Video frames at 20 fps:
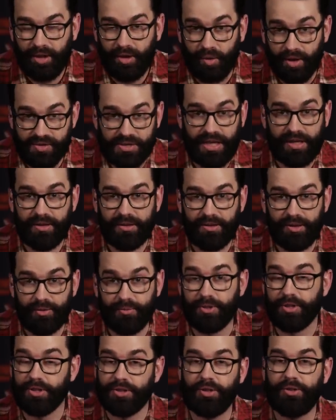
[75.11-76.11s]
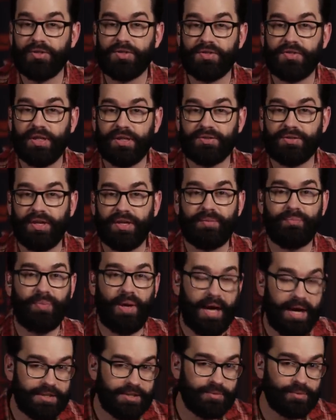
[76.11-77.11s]
What does that include? Well, includes things like
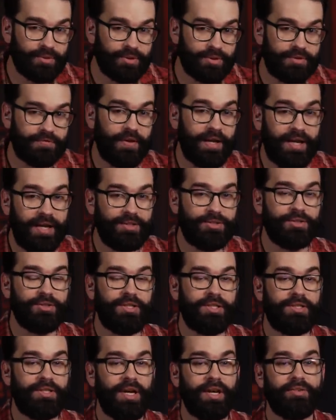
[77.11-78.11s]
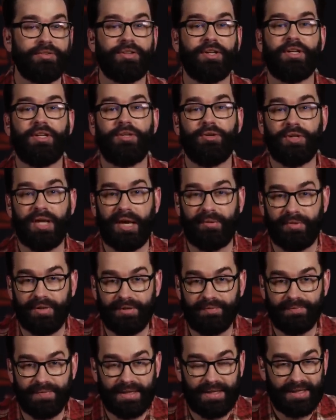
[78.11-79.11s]
passwords, financial details, you name it.
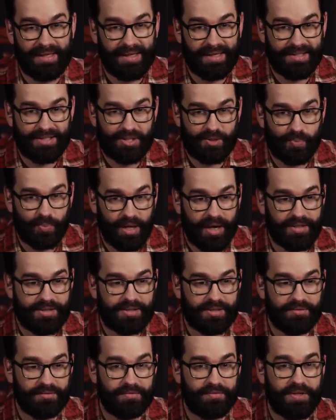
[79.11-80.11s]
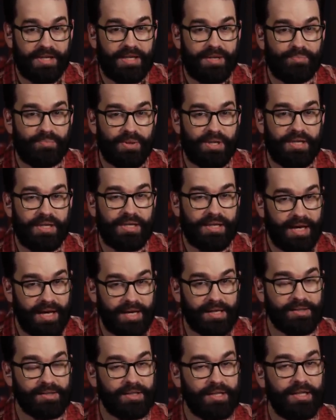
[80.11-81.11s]

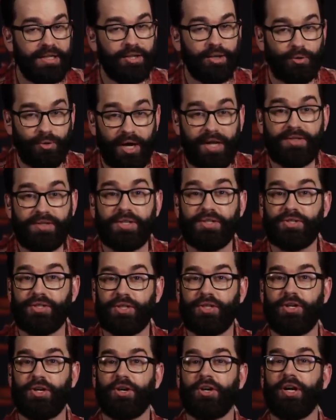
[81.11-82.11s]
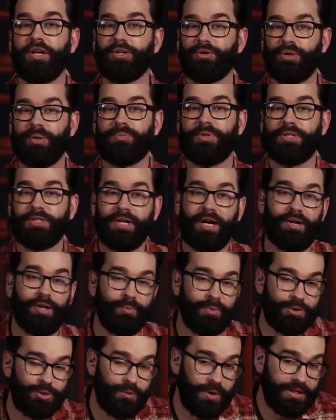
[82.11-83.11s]
ExpressVPN creates a secure encrypted tunnel
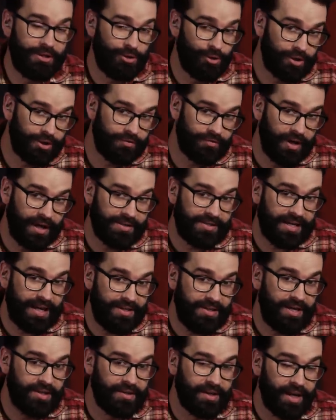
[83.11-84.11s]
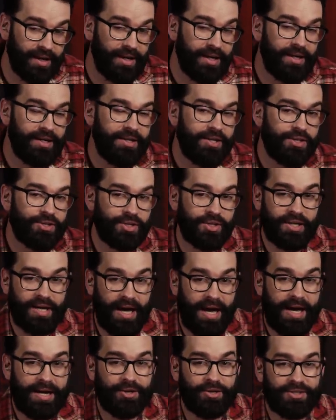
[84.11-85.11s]
between your device and the internet so that
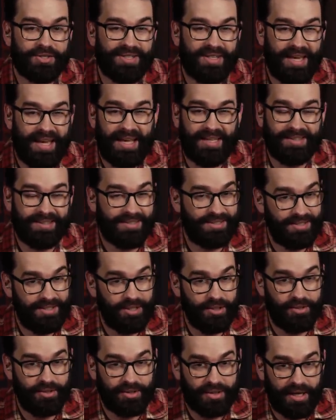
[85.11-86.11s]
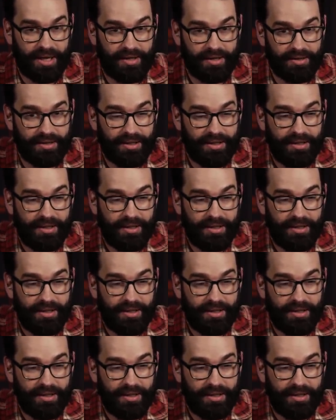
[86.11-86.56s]
hackers can't steal your data.